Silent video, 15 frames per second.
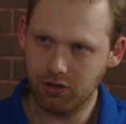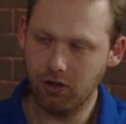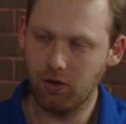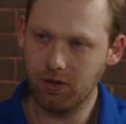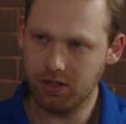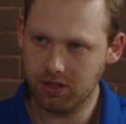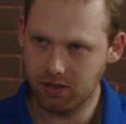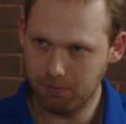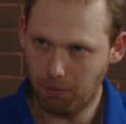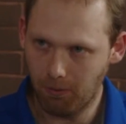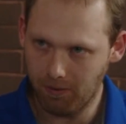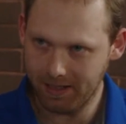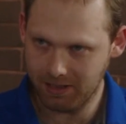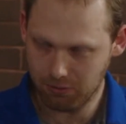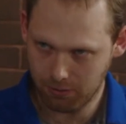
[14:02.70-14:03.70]
notice the
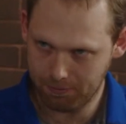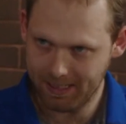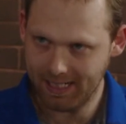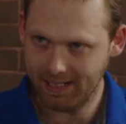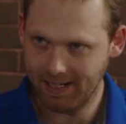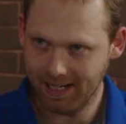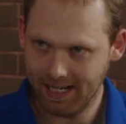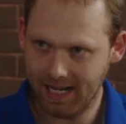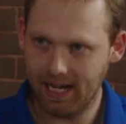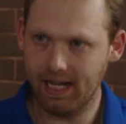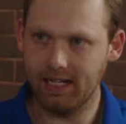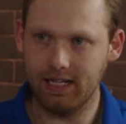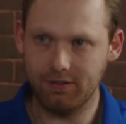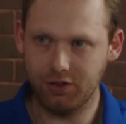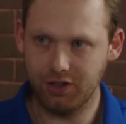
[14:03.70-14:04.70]
points repeated
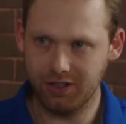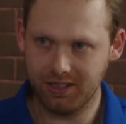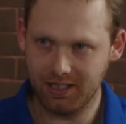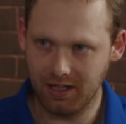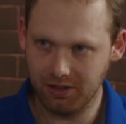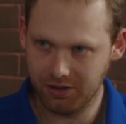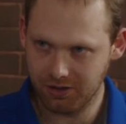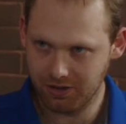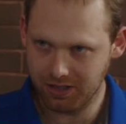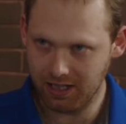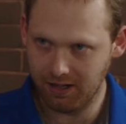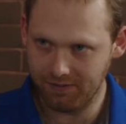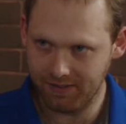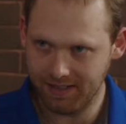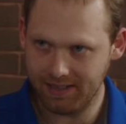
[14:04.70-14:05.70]
again. If she sells
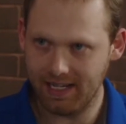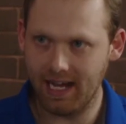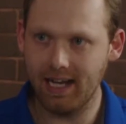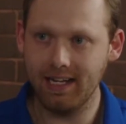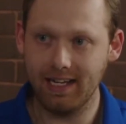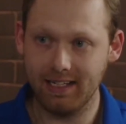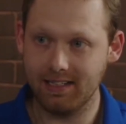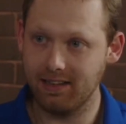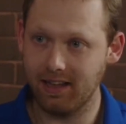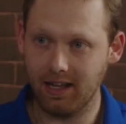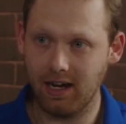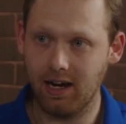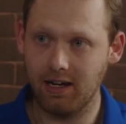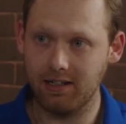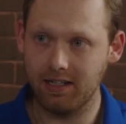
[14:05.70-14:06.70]
herself in debt, it's in the
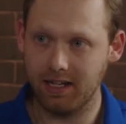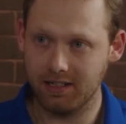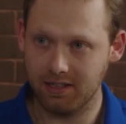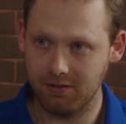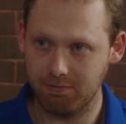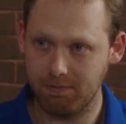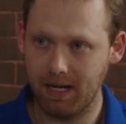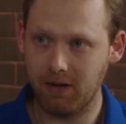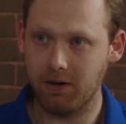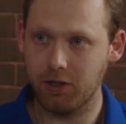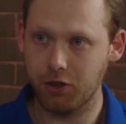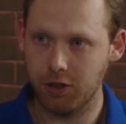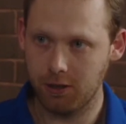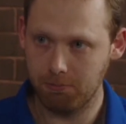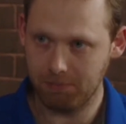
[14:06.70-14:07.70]
context of
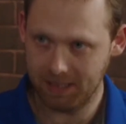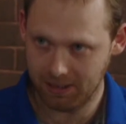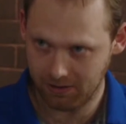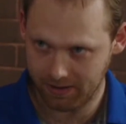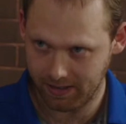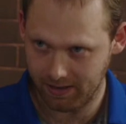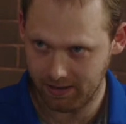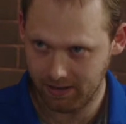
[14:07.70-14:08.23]
marriage, period.